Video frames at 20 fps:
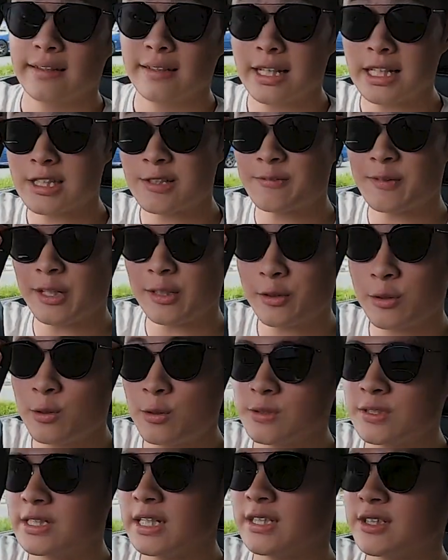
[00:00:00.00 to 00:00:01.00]
That's my
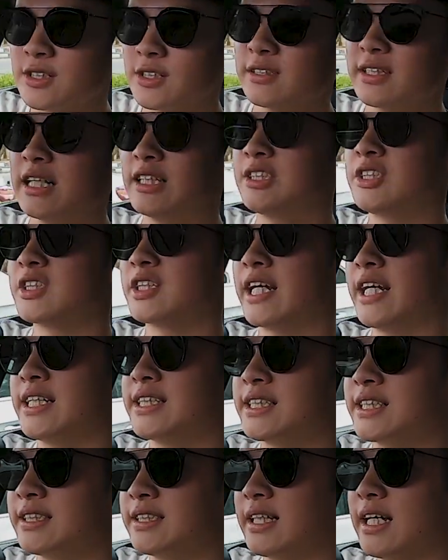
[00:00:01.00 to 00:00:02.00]
2 cents on
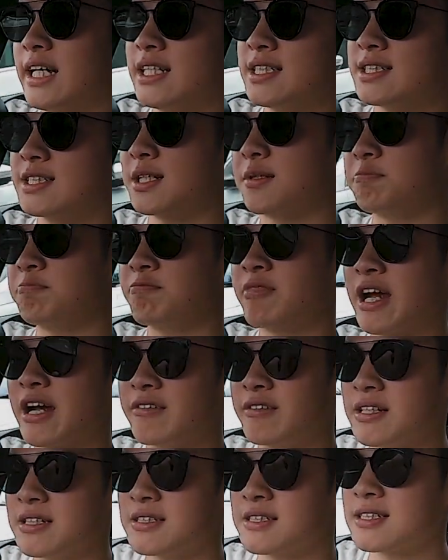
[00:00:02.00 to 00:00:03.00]
education and some
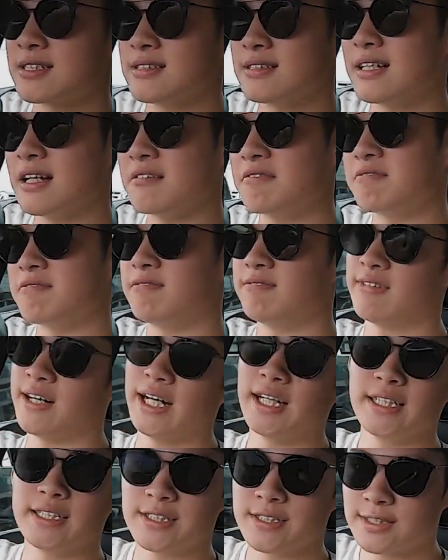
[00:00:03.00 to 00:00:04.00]
parental
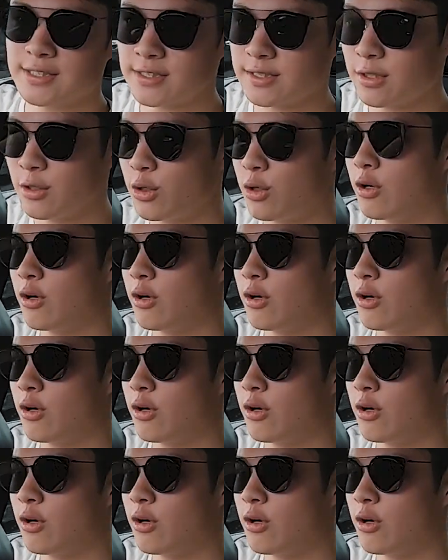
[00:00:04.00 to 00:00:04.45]
advice